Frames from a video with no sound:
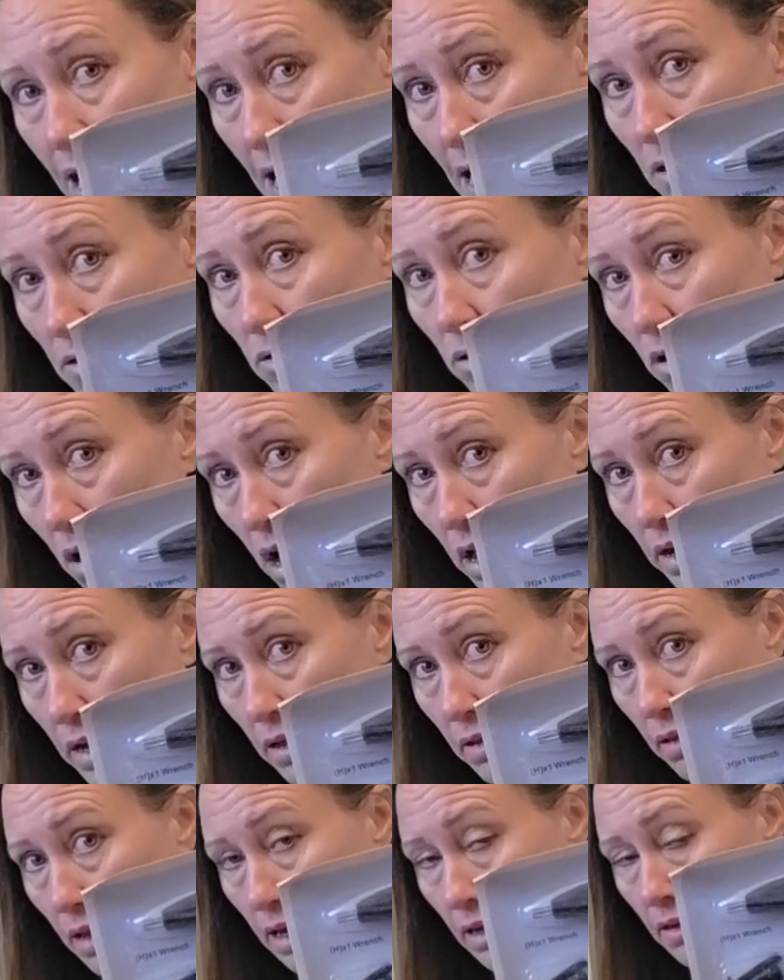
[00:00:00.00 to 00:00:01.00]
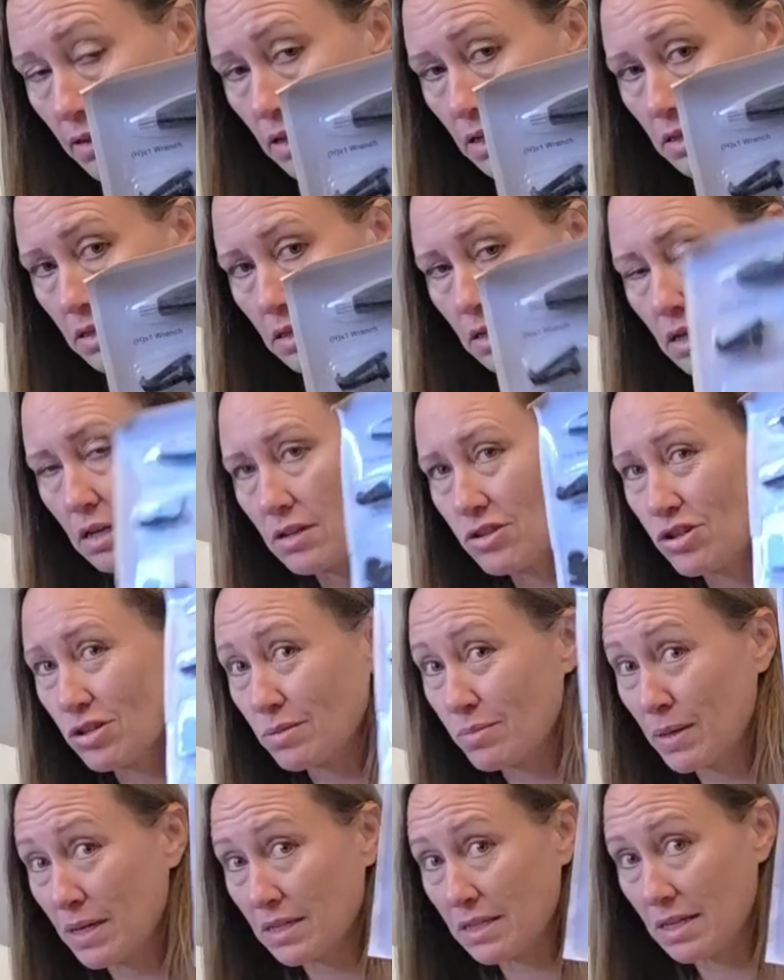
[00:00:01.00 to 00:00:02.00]
handle on it like this. It
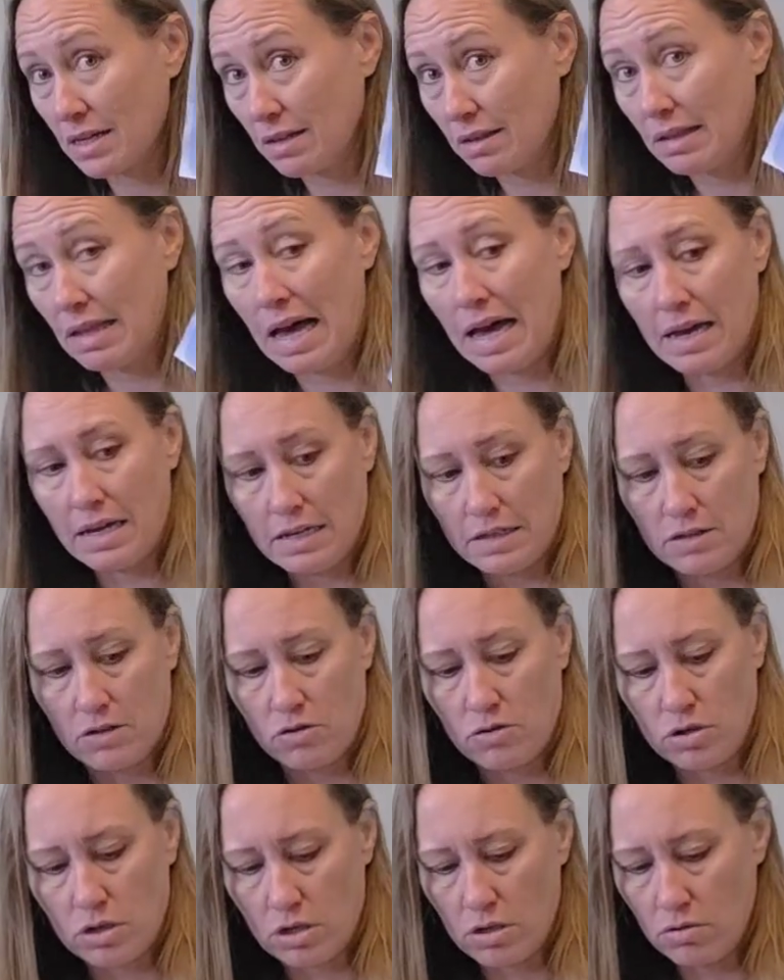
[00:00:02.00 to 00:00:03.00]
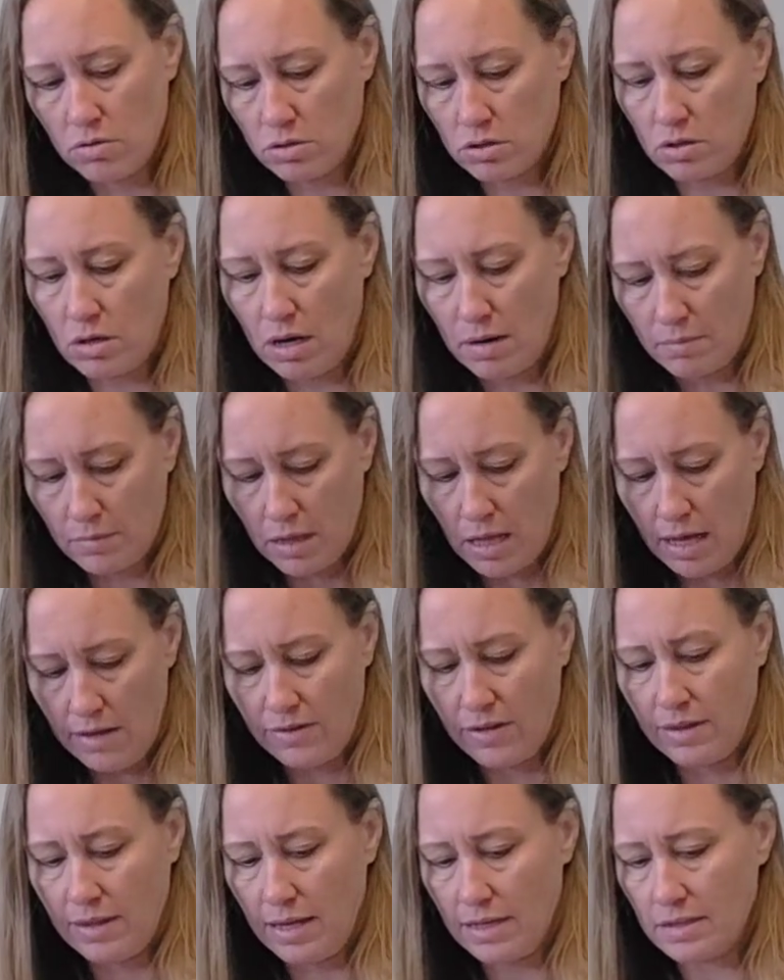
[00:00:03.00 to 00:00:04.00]
just makes it a lot easier to use, so I'm
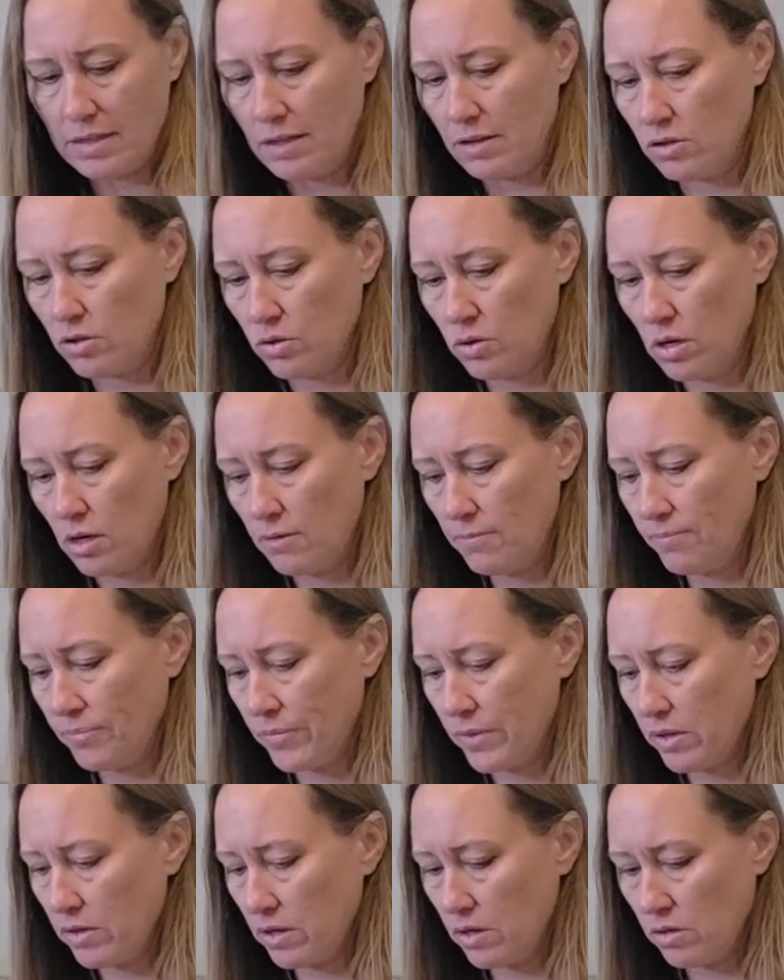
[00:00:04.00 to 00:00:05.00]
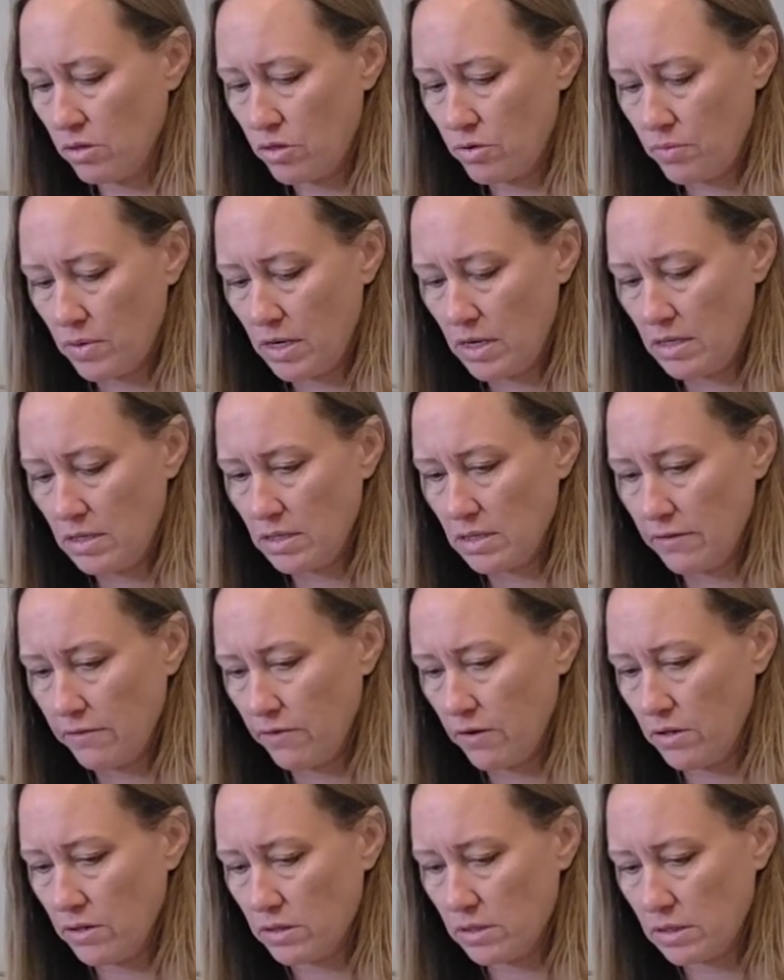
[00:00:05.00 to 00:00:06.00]
glad that that's included. And then 3
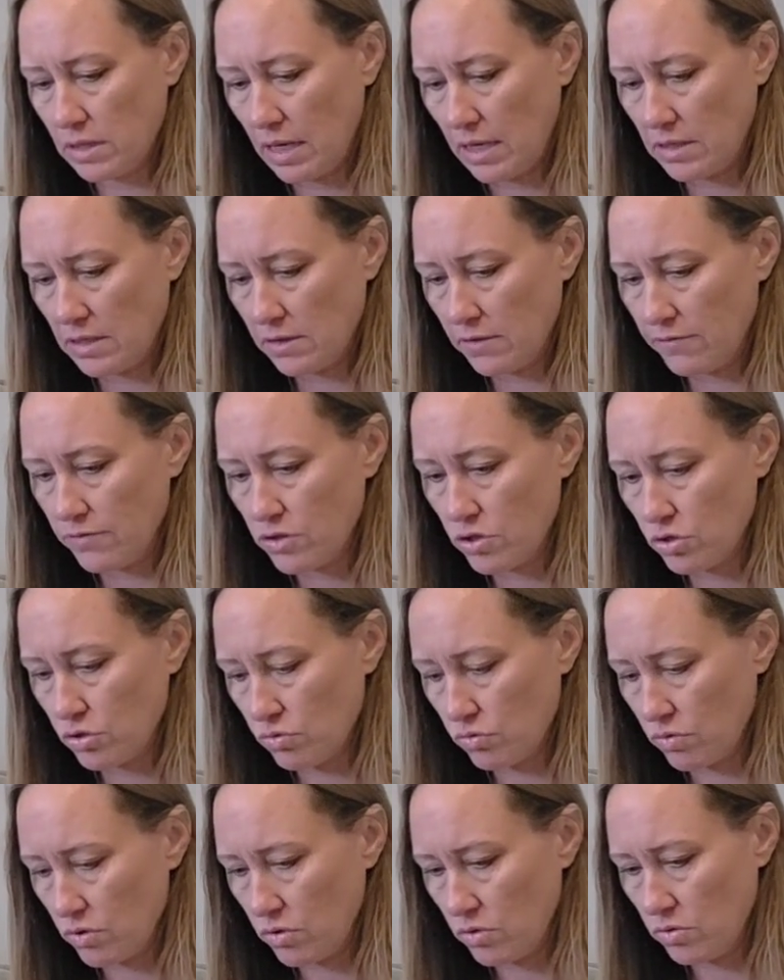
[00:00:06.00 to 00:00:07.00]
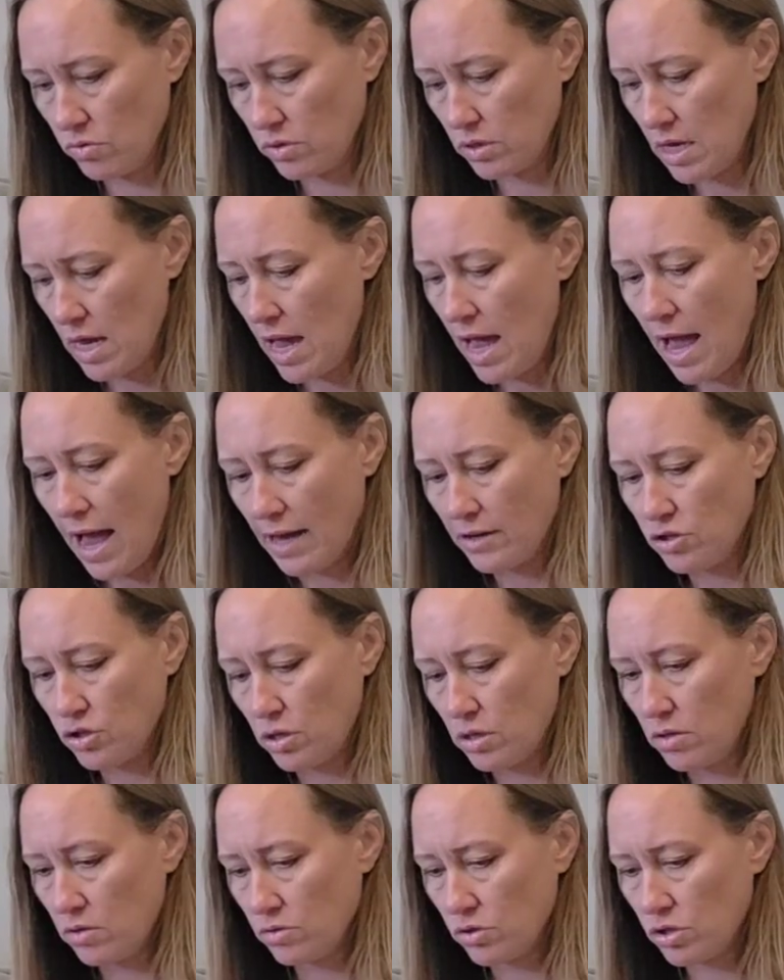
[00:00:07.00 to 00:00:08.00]
different sets of screws.
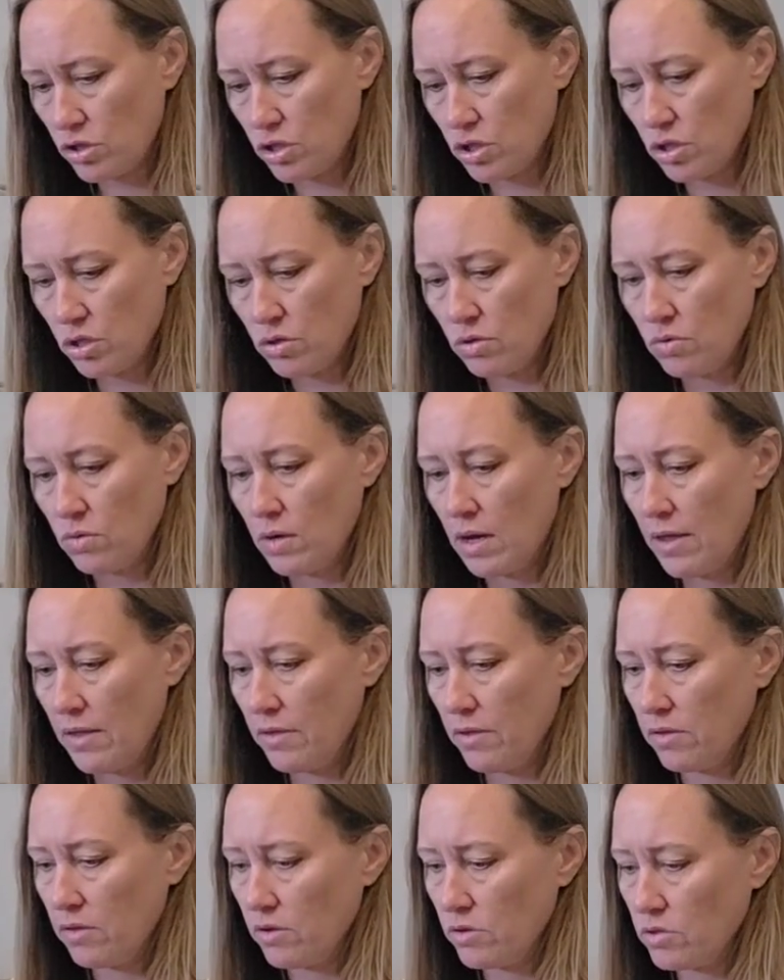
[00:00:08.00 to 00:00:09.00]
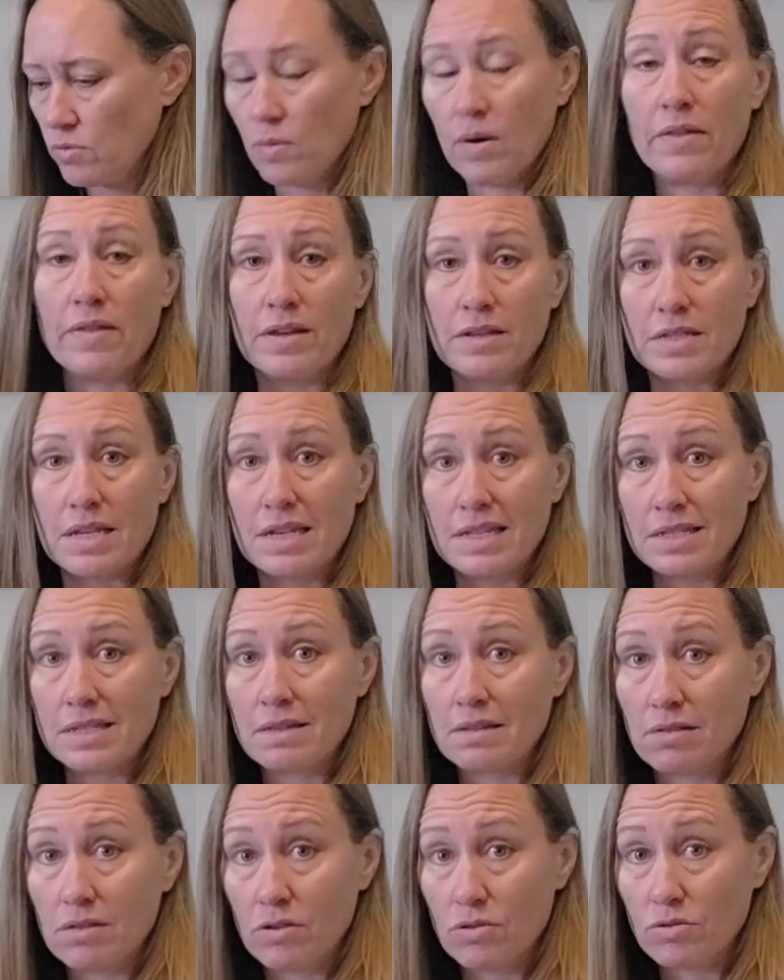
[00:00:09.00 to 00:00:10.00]
Actually, there's 2, and then there's one that
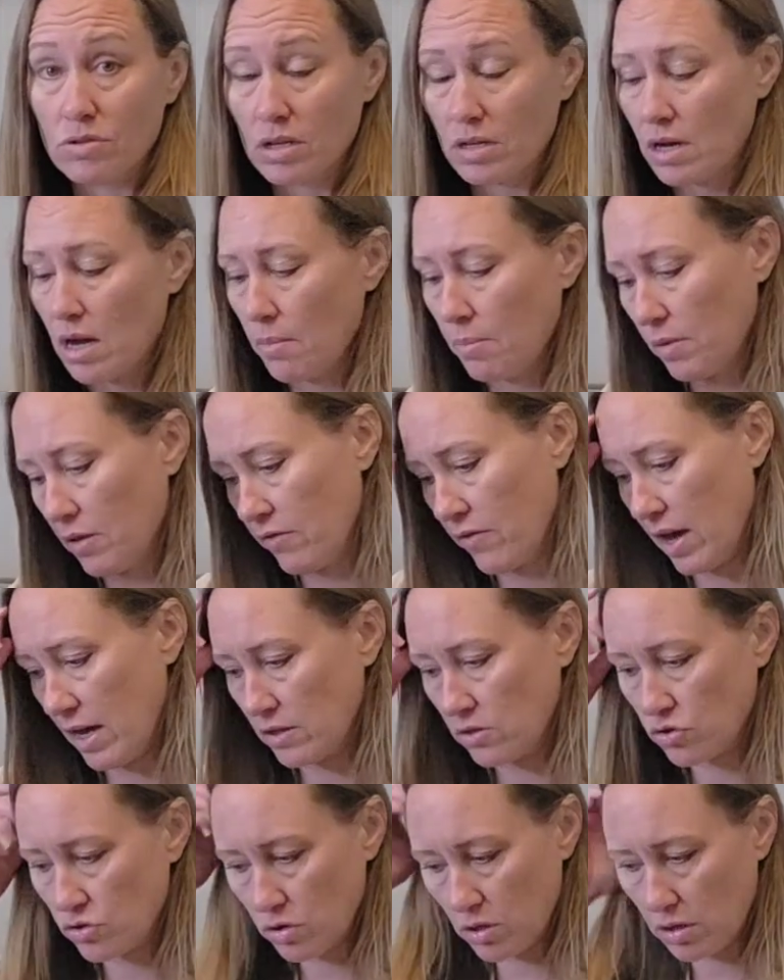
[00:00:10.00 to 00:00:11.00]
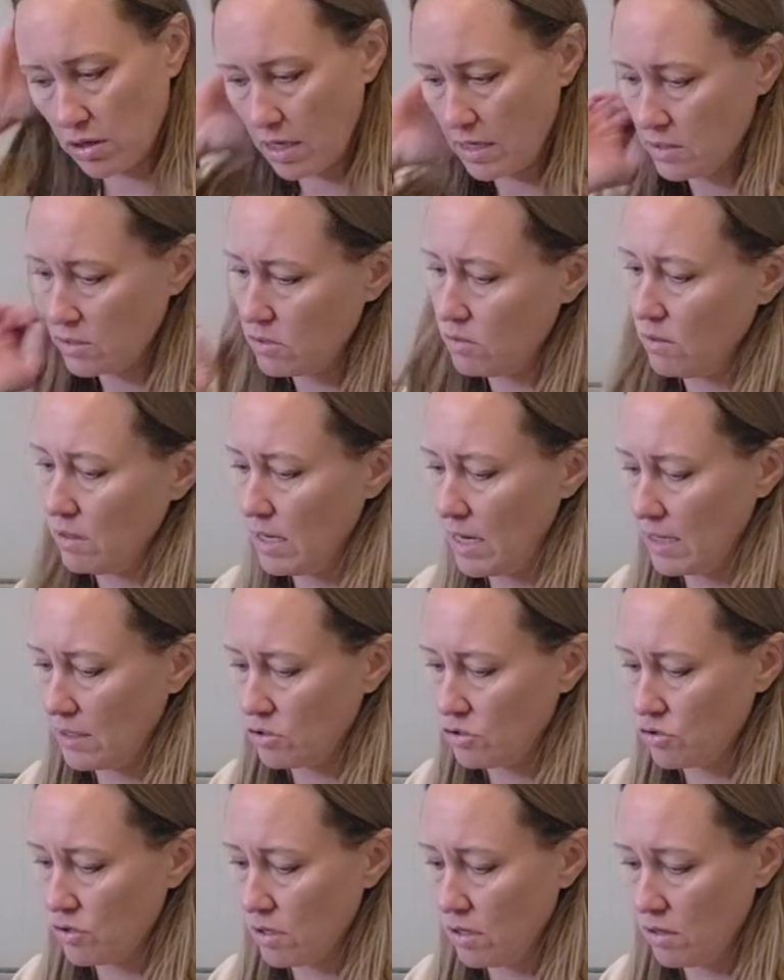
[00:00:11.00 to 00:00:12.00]
says there's a couple of extra, like, so an
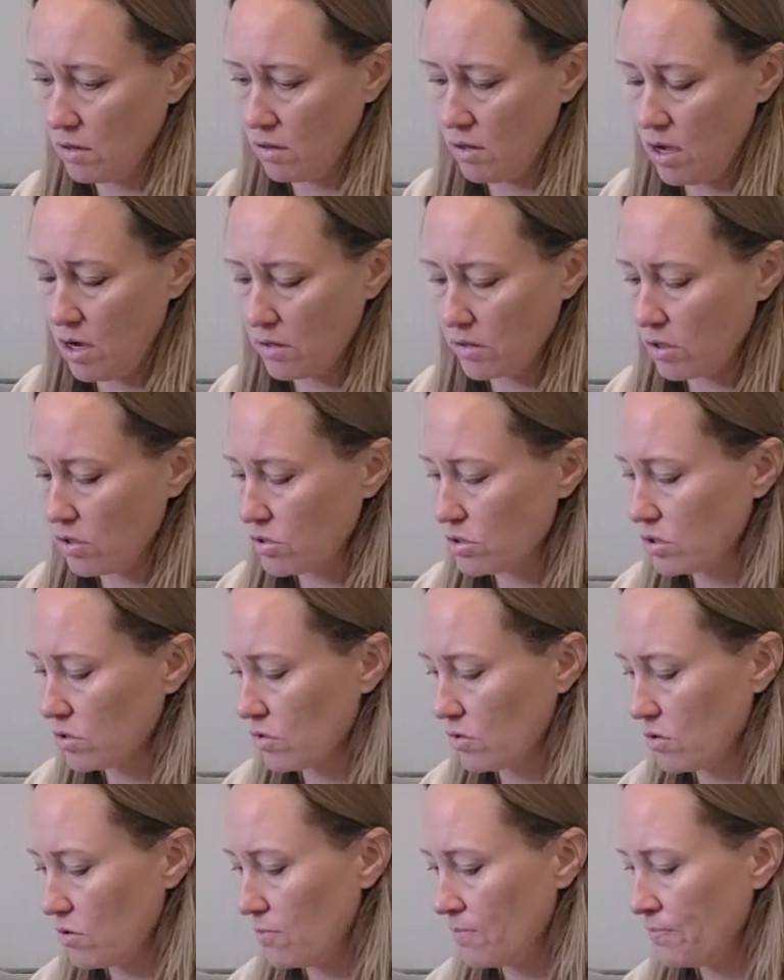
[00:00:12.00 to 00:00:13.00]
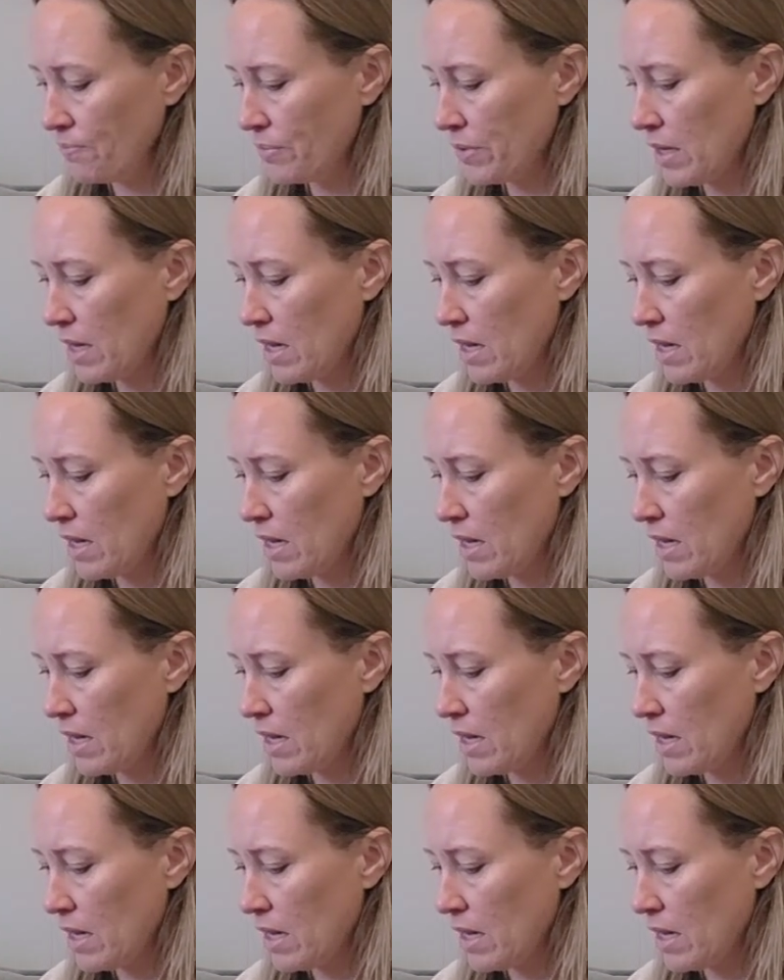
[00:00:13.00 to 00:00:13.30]
extra longer screw